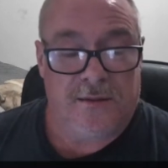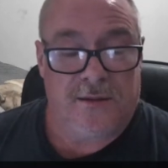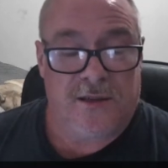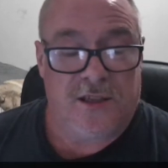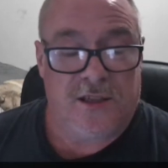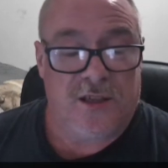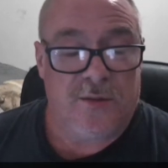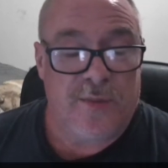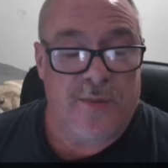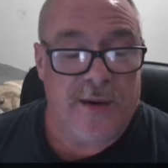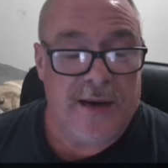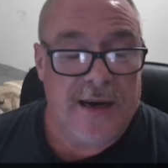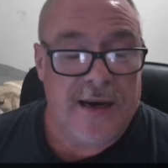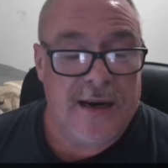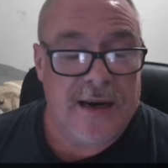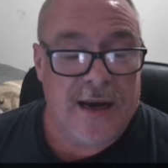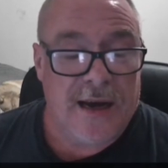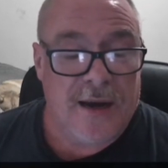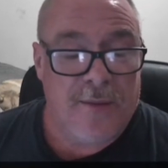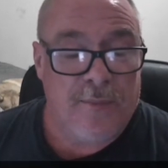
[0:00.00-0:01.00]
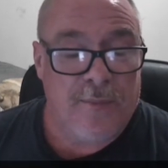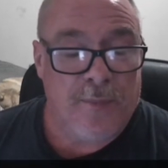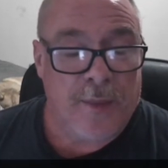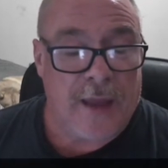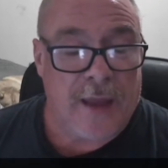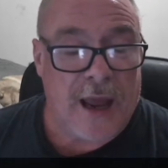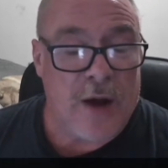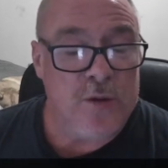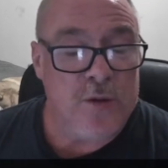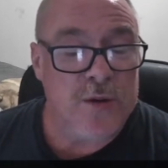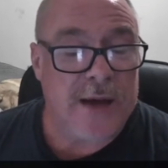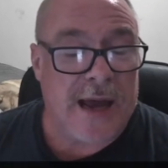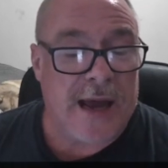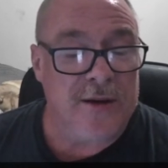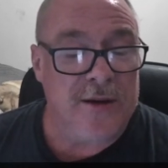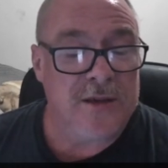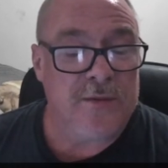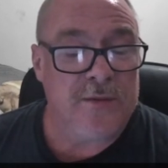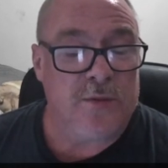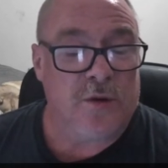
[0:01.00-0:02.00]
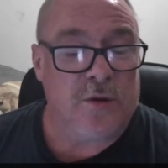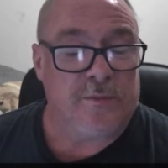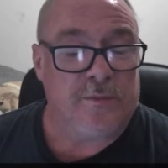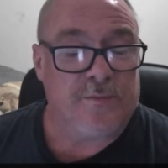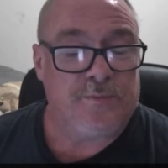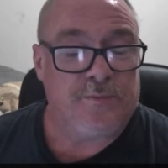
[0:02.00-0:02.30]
to be held accountable.